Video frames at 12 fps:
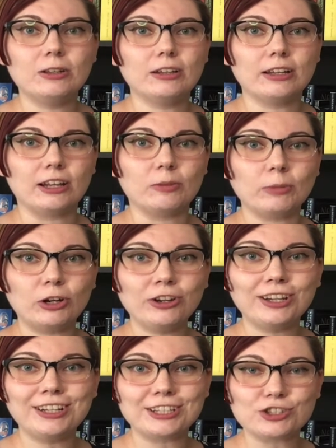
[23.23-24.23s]
An American
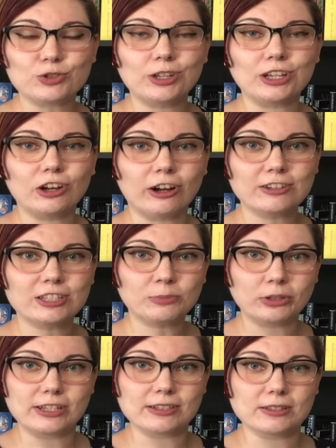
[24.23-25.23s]
History in Haunted
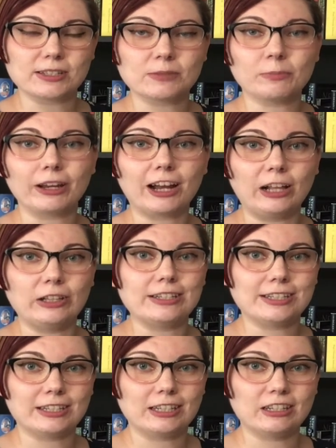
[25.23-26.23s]
Places by Colin
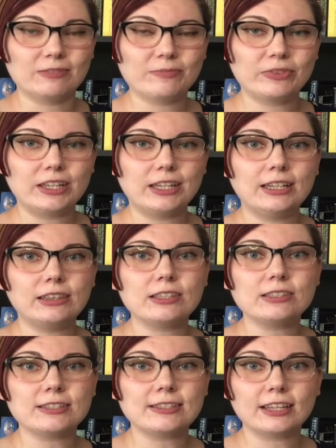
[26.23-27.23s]
Dickey. This
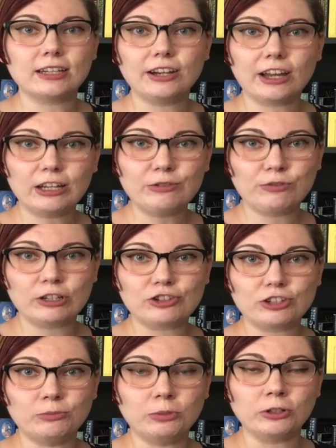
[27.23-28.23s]
is a
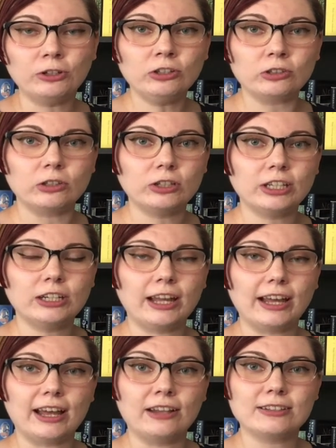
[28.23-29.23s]
nonfiction book looking
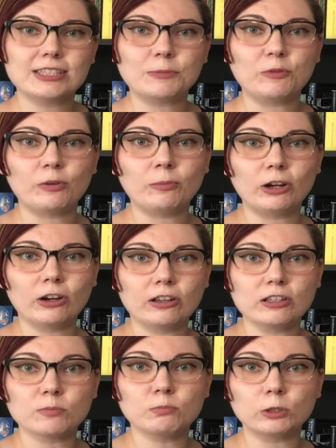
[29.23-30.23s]
at some of
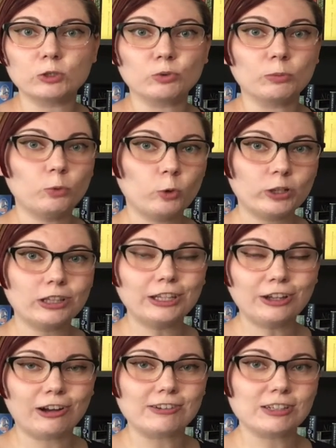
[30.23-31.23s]
America's most reportedly
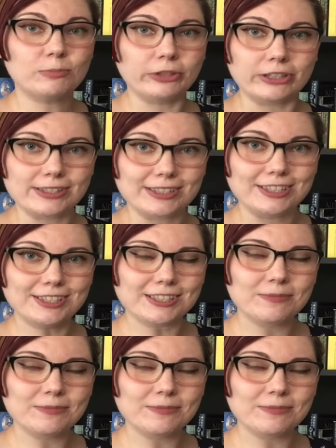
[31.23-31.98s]
haunted places.